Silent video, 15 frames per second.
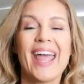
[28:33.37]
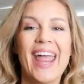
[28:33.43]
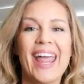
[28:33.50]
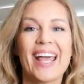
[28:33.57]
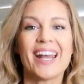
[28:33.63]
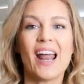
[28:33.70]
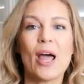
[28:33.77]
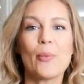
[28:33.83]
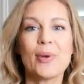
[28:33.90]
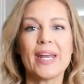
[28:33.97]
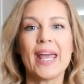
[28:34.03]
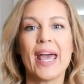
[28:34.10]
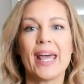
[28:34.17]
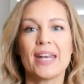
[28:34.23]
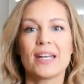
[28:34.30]
and I went
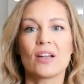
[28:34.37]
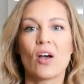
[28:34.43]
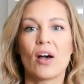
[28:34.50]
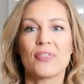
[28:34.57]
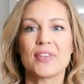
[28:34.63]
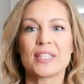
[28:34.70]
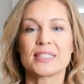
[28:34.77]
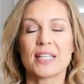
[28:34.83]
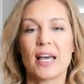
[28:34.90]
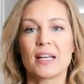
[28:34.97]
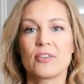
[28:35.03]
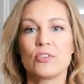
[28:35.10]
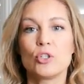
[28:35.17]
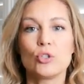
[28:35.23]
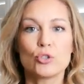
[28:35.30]
ahead and got this kind
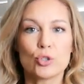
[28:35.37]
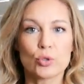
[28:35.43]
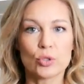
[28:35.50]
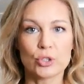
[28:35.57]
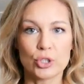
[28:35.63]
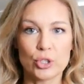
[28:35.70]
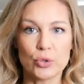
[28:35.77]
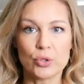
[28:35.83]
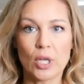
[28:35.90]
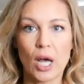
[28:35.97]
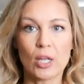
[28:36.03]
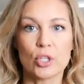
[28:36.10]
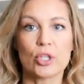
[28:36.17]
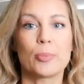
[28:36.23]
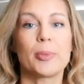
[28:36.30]
of neutral nude
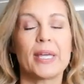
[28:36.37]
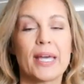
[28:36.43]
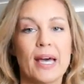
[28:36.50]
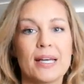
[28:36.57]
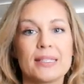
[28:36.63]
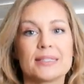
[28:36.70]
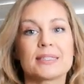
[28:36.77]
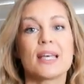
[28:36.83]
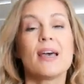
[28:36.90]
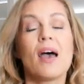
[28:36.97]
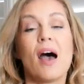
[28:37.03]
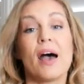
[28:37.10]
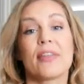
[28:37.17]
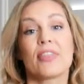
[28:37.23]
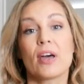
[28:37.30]
color because
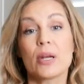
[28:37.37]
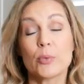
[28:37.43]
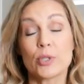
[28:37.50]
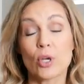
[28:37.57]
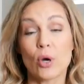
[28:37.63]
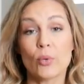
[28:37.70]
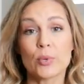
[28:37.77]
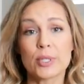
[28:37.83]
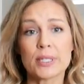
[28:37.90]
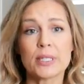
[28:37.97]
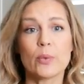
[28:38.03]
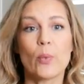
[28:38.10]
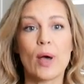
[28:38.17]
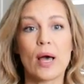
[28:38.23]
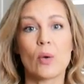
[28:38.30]
I thought it would go
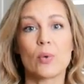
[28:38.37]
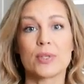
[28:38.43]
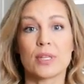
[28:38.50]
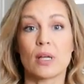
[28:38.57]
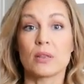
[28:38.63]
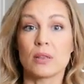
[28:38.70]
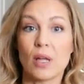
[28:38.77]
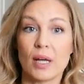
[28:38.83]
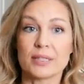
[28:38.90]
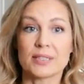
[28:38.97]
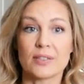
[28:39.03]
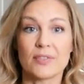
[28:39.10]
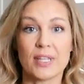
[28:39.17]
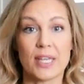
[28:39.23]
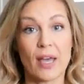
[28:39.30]
really well with lots
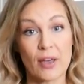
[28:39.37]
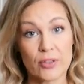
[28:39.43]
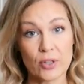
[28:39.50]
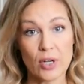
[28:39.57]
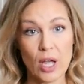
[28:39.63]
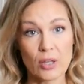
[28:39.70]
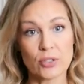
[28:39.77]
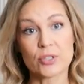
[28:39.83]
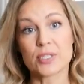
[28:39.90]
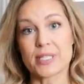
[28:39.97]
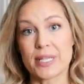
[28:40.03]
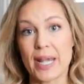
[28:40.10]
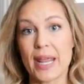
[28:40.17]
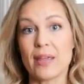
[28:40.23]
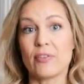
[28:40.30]
of the other colors,
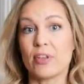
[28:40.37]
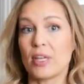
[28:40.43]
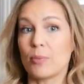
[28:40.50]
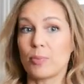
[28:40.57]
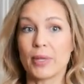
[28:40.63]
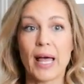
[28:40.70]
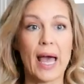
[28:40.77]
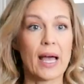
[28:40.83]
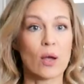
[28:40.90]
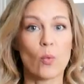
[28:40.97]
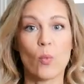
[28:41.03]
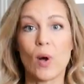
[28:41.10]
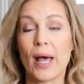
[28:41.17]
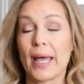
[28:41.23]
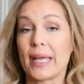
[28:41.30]
navy,
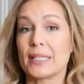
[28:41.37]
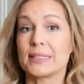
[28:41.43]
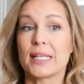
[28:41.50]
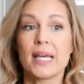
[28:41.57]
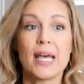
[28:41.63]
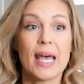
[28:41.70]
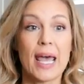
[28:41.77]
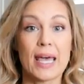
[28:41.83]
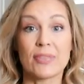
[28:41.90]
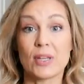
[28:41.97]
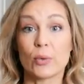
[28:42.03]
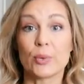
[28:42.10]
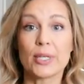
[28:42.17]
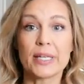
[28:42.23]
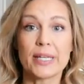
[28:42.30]
black, white, and
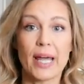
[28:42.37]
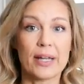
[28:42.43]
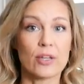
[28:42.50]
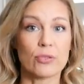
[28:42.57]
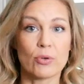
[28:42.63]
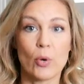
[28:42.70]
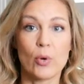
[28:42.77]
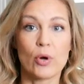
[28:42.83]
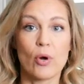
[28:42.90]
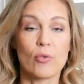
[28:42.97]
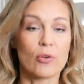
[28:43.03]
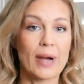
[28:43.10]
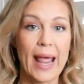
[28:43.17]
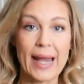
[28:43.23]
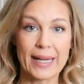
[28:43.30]
then really I could throw it
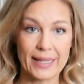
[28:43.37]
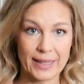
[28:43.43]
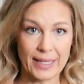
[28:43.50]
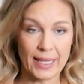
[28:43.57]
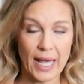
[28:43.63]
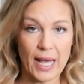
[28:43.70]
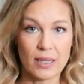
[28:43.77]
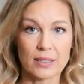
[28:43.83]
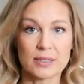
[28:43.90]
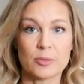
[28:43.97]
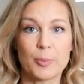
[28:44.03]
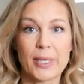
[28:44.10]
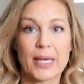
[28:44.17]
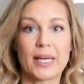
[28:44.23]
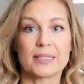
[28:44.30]
over anything else
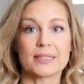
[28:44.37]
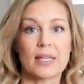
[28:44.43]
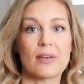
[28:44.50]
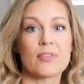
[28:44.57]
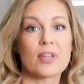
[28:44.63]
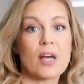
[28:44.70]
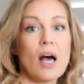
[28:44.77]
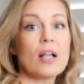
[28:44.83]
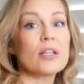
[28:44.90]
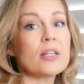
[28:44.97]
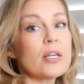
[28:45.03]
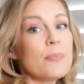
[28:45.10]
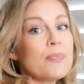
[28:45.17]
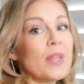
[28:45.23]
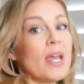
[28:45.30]
because of the
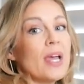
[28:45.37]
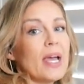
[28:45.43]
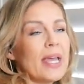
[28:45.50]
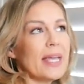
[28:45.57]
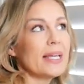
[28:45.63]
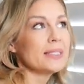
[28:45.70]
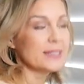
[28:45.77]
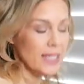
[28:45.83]
color. It